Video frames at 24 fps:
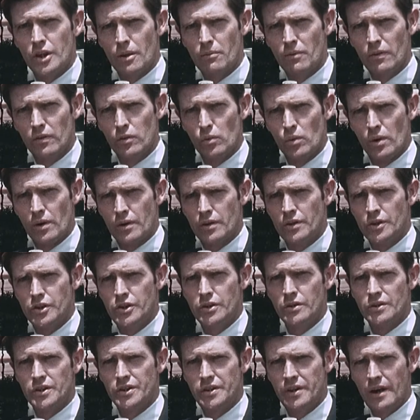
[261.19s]
some of the workers
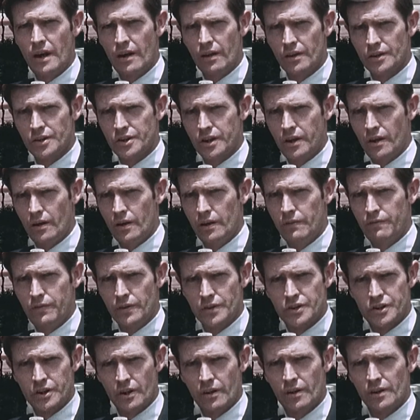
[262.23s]
use Dallas County
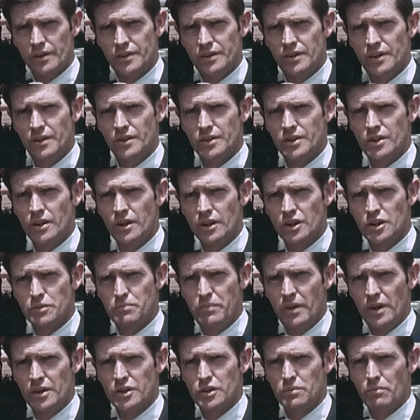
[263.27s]
facilities and
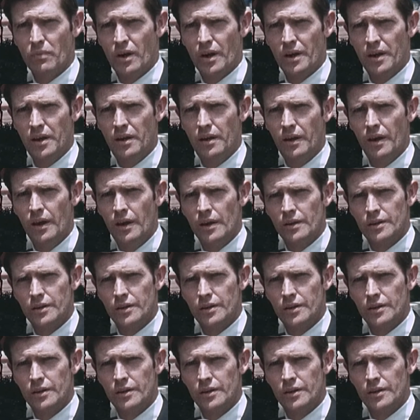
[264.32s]
expense money